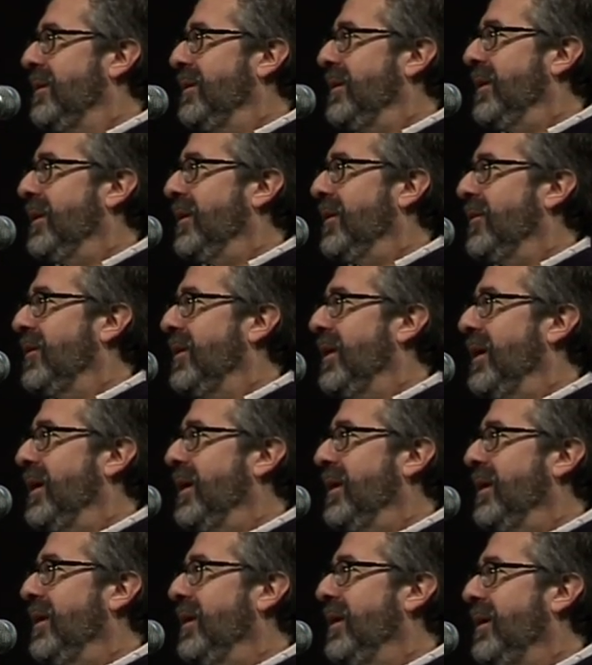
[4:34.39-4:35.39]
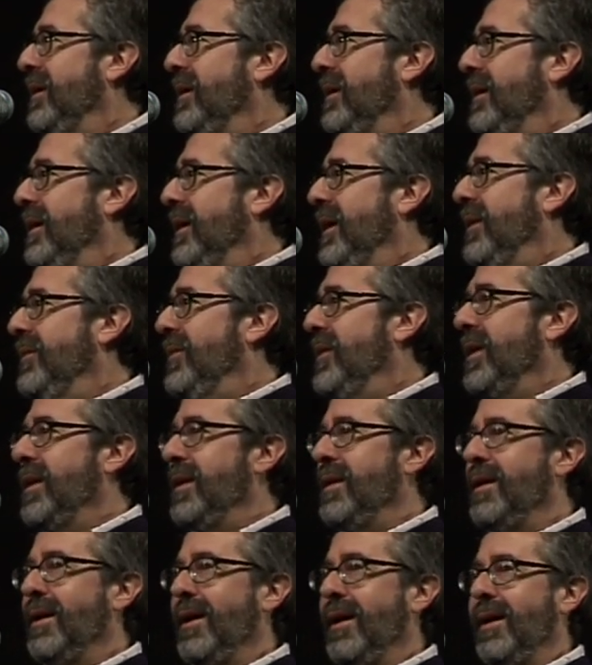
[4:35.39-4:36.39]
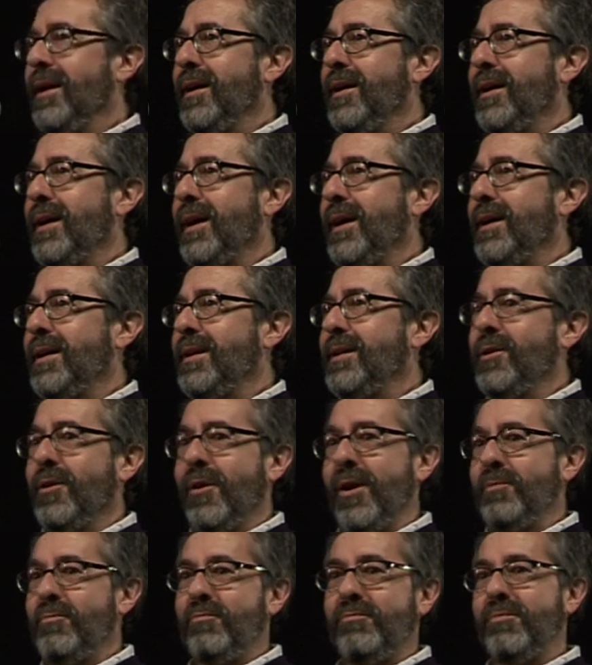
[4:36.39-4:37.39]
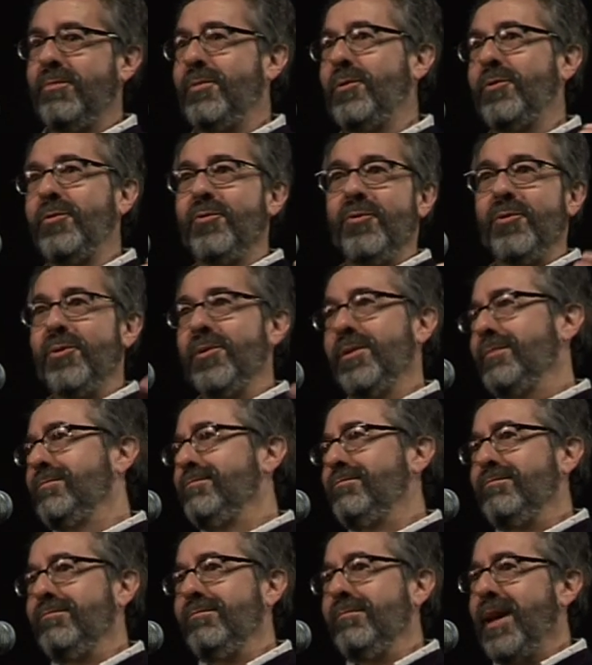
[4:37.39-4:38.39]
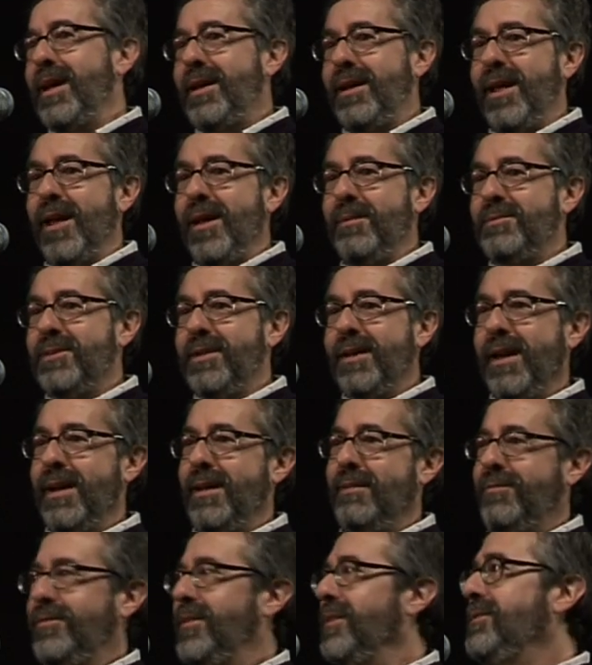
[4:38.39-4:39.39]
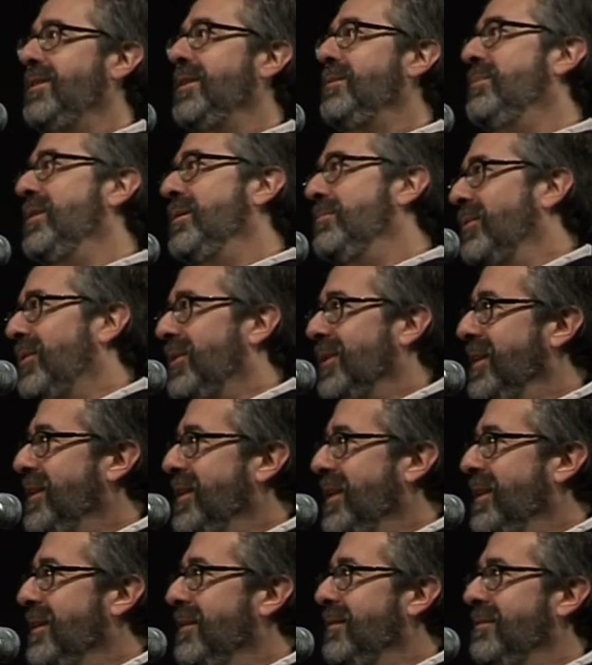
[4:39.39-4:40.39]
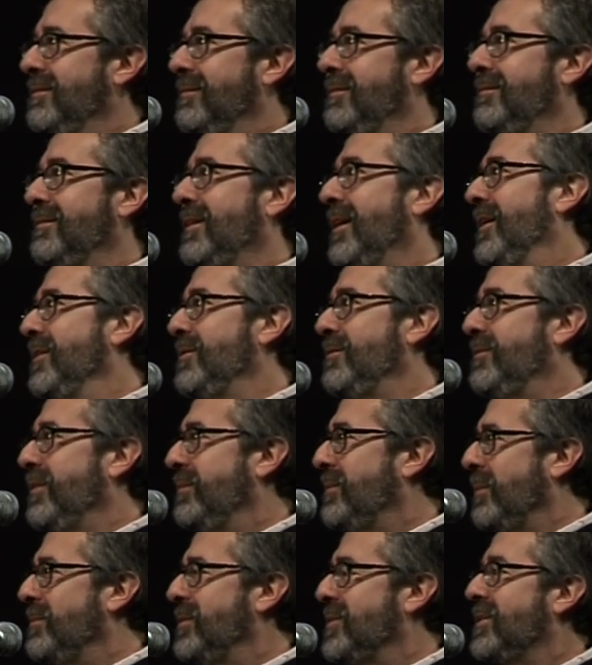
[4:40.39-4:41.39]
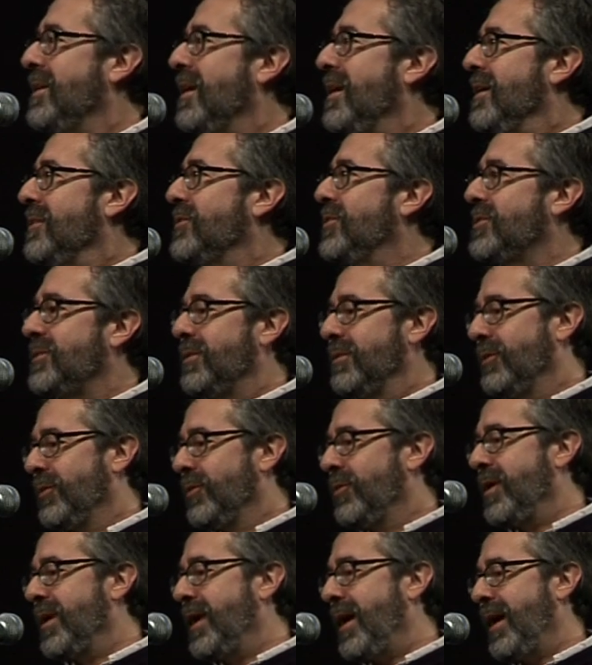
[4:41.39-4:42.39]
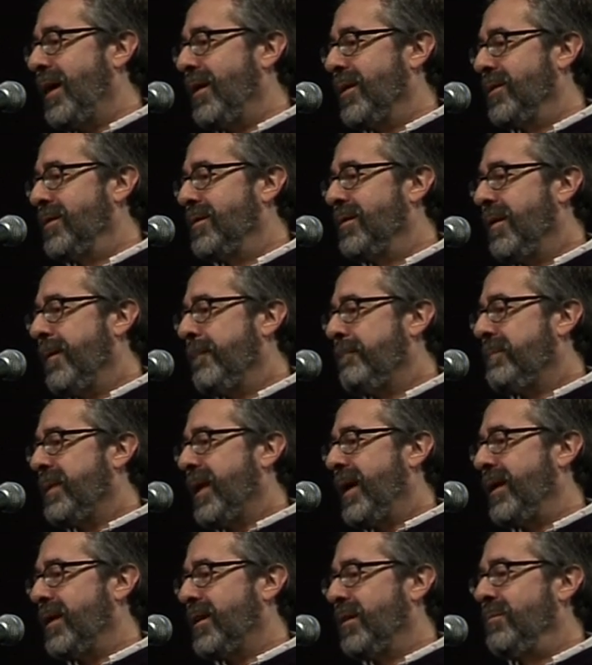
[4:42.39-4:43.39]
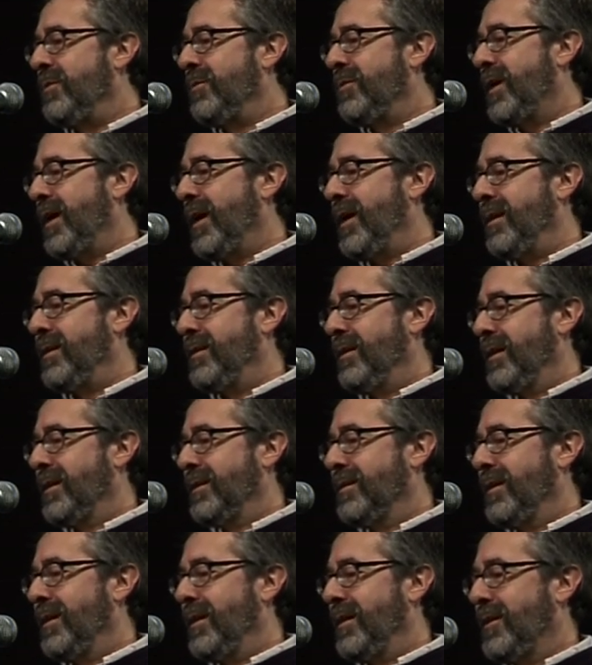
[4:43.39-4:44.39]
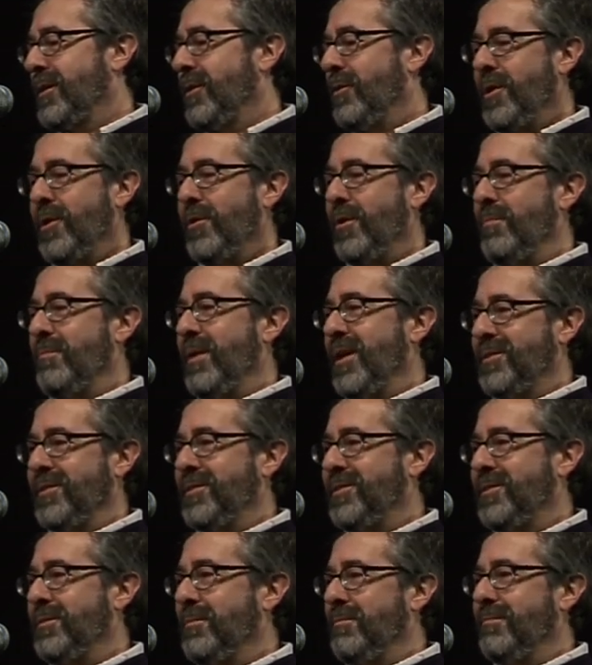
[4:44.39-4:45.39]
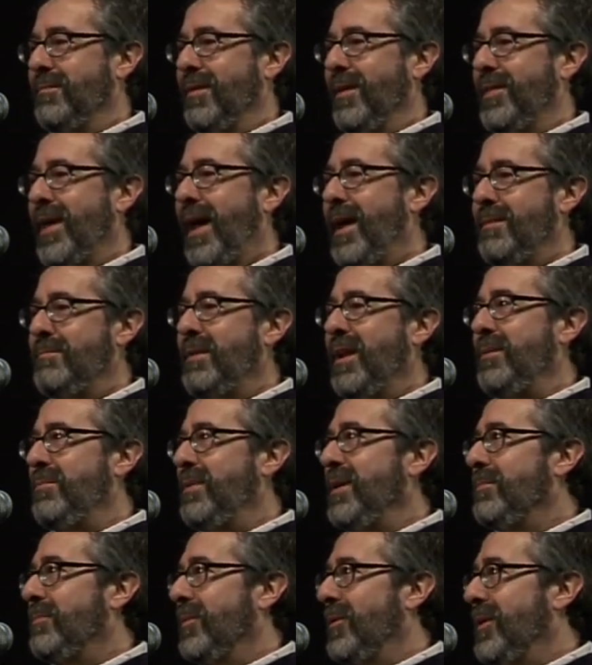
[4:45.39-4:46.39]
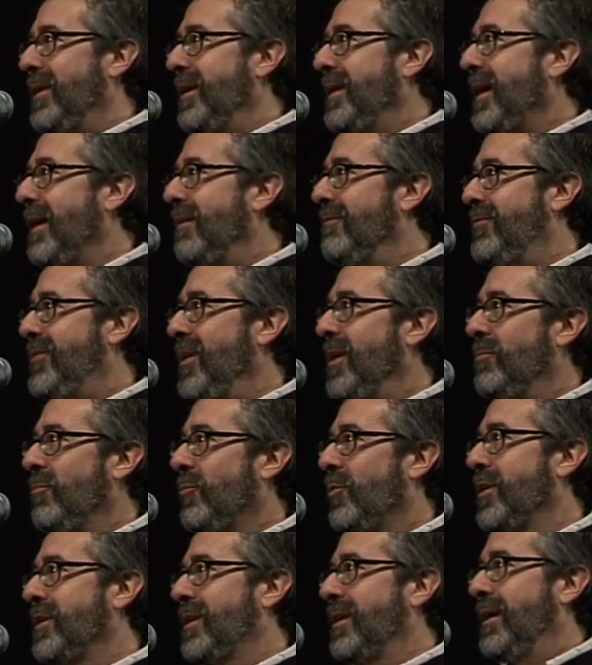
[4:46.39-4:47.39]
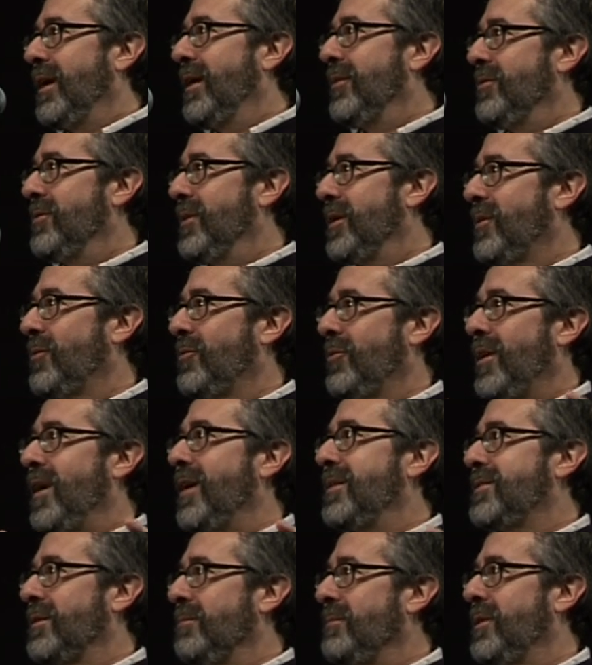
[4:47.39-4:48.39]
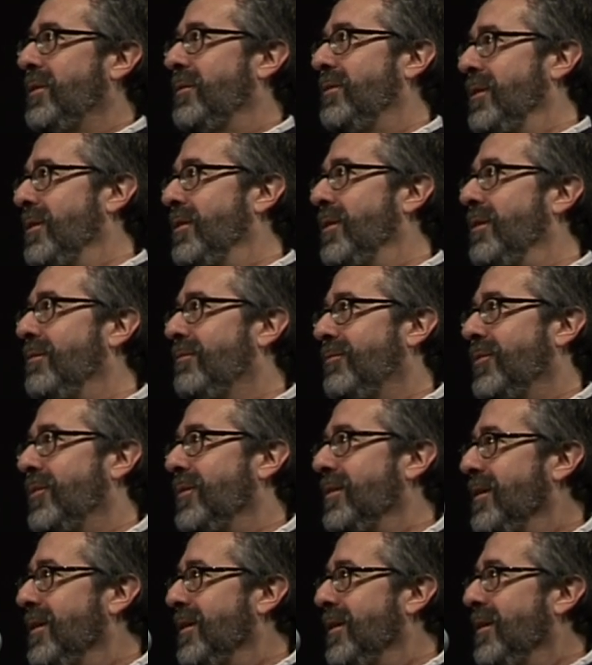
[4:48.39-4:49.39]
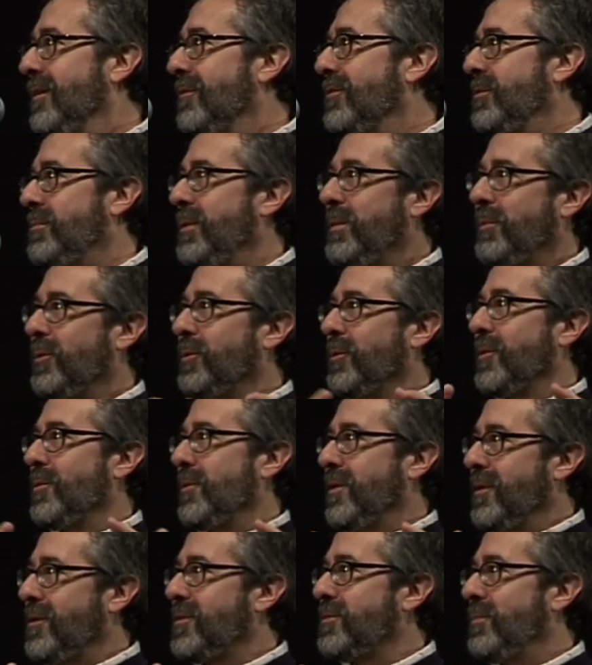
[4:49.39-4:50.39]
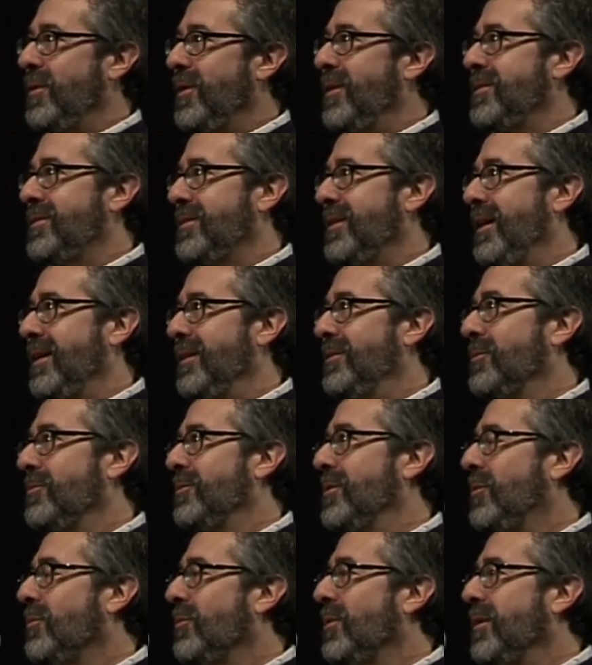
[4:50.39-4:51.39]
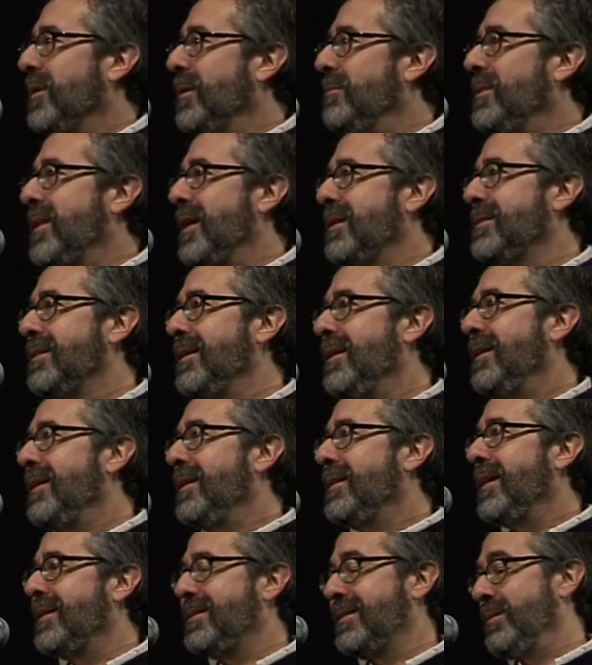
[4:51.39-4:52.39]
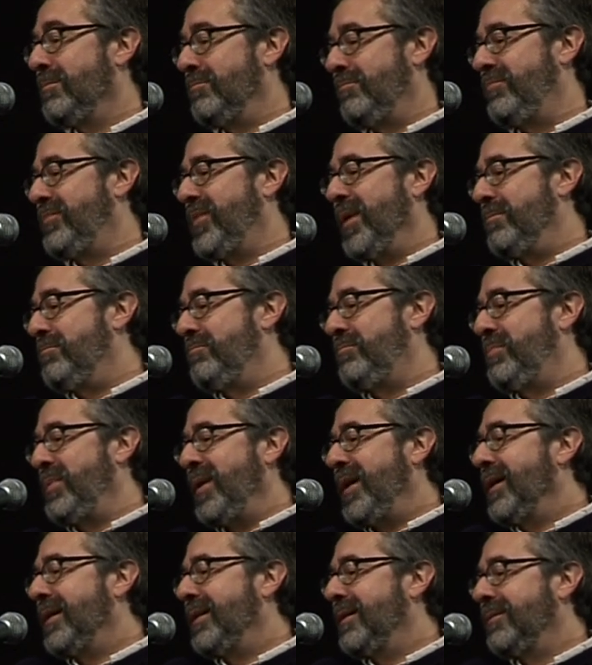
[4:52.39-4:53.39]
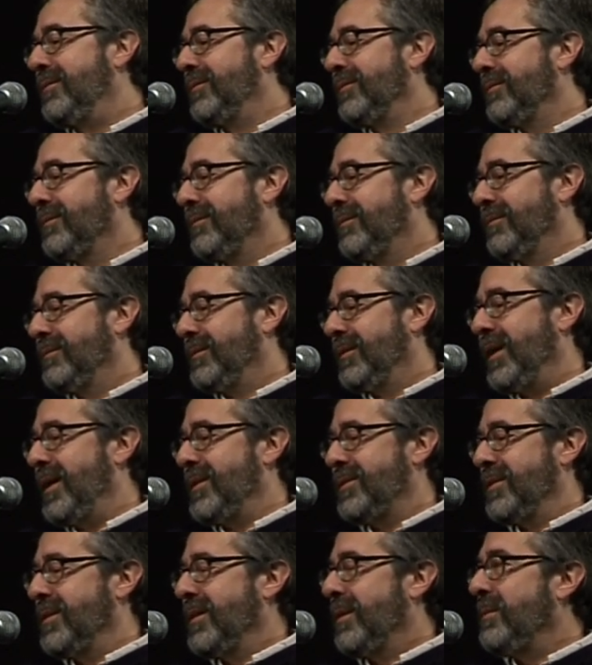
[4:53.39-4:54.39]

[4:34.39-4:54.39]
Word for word: you know, and, and then, uh, I, you know, I grew to make games that had 50 people and then 150. I mean, just, just learning how to how to communicate a, a, coherent message to that many people and have them work together to create something coherent for, for the people who are going to experience that in the real world. I mean, that's that's the the big lesson.